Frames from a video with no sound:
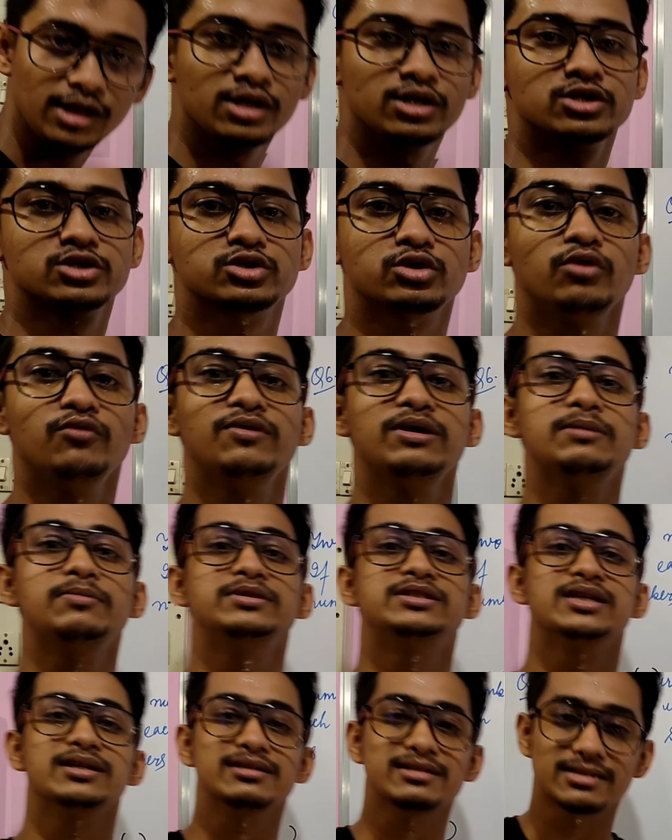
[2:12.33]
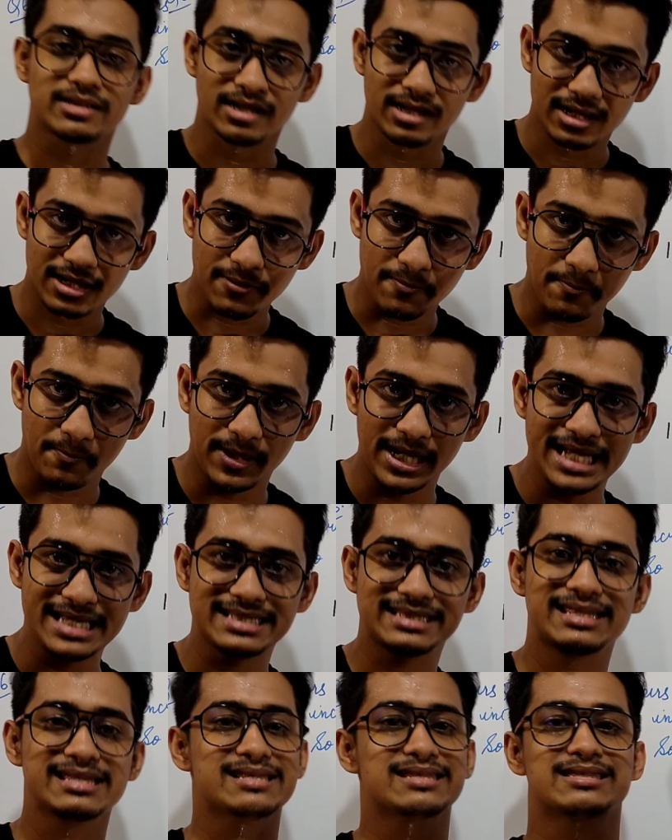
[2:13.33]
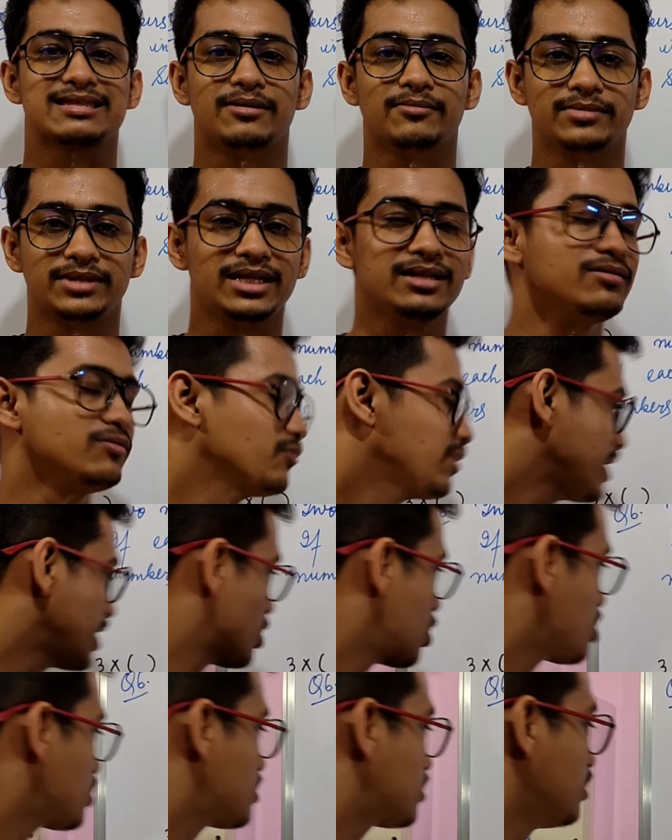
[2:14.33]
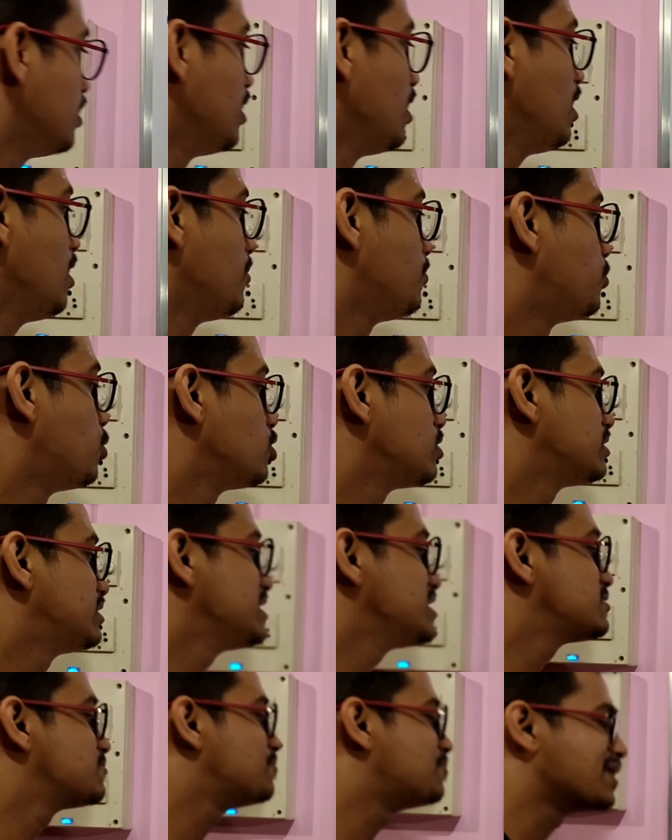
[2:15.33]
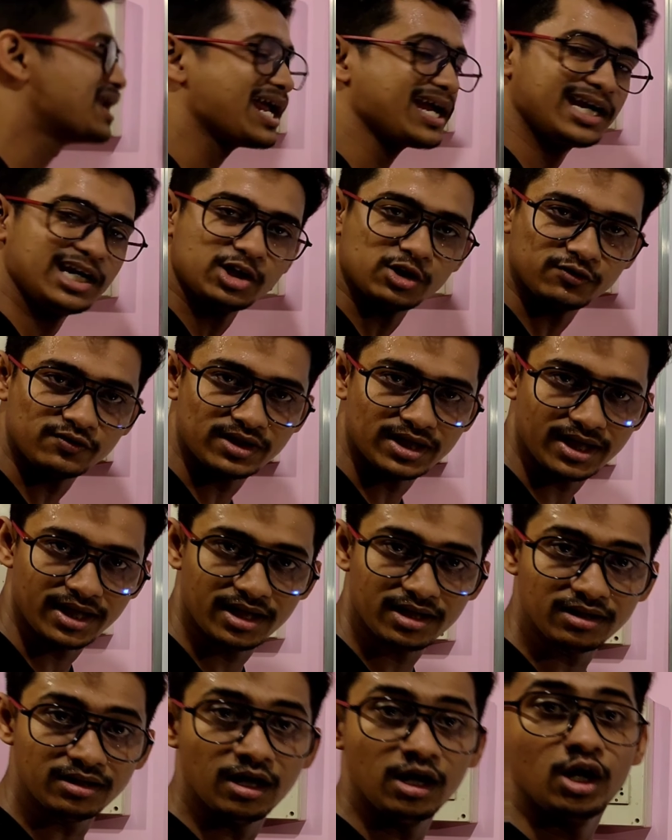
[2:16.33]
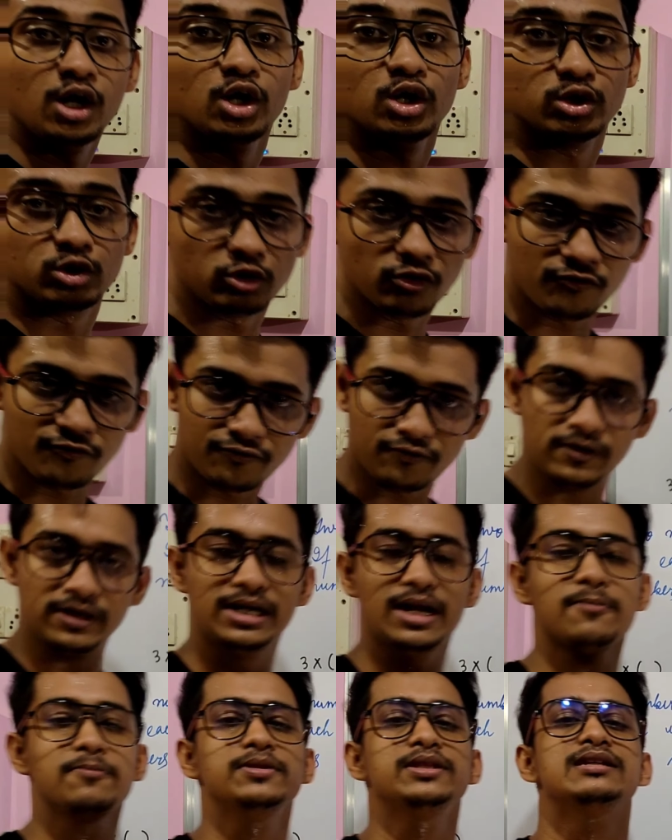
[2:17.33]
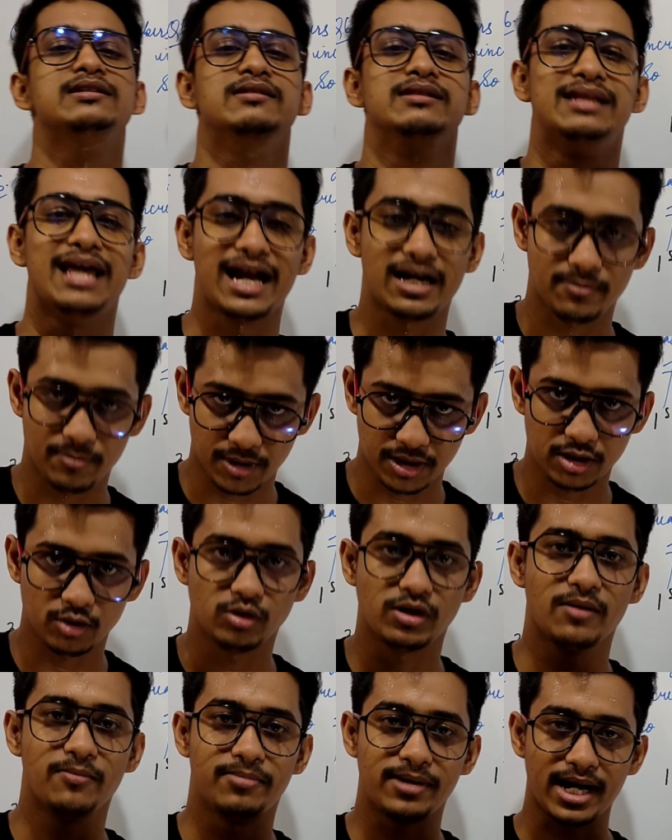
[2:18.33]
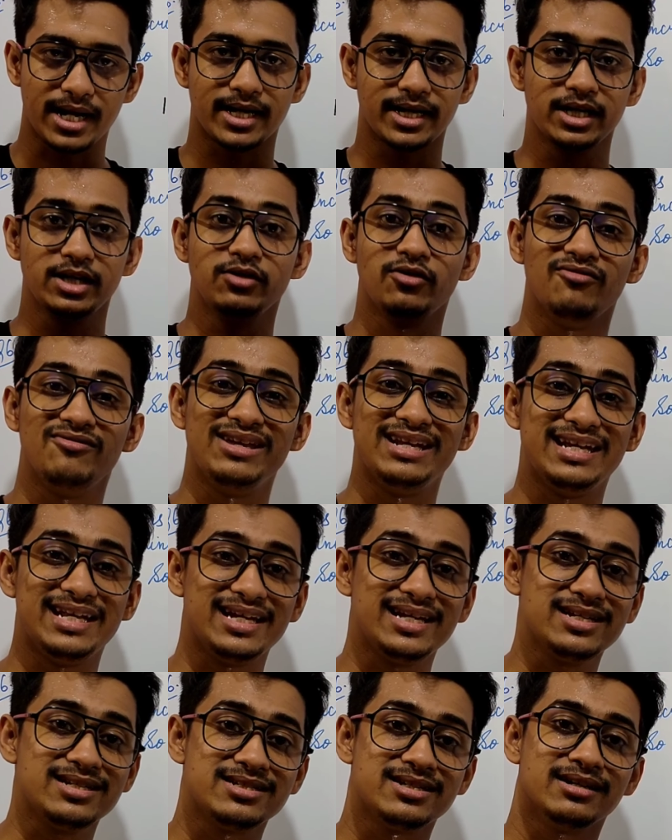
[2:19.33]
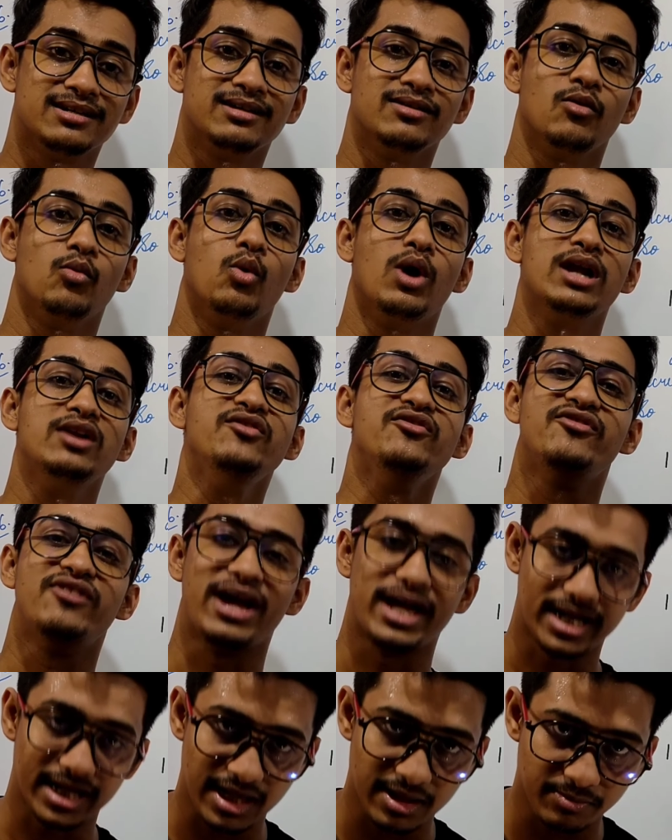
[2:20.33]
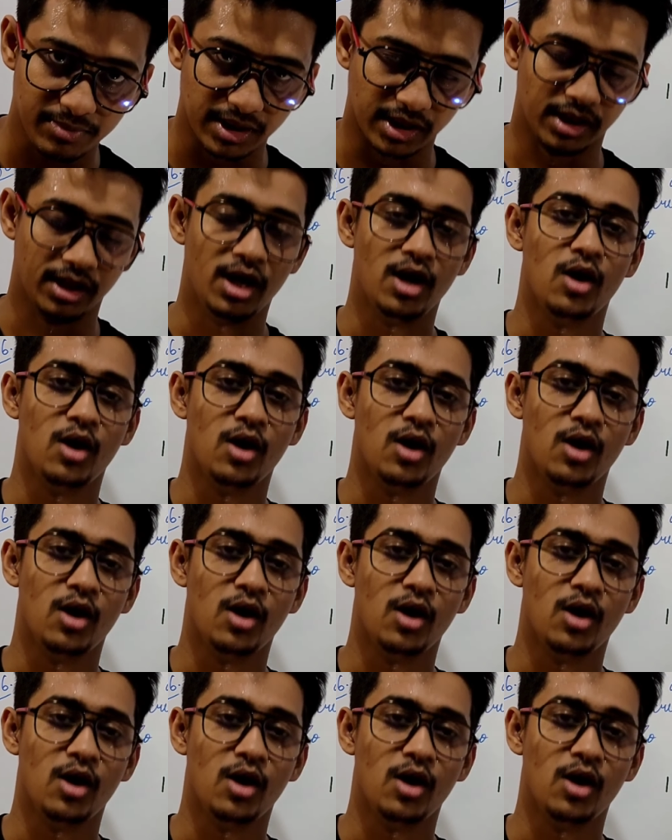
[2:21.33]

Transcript: So we just replace this something. We cannot put this bracket over here. To fill up that particular bracket, we need one variable.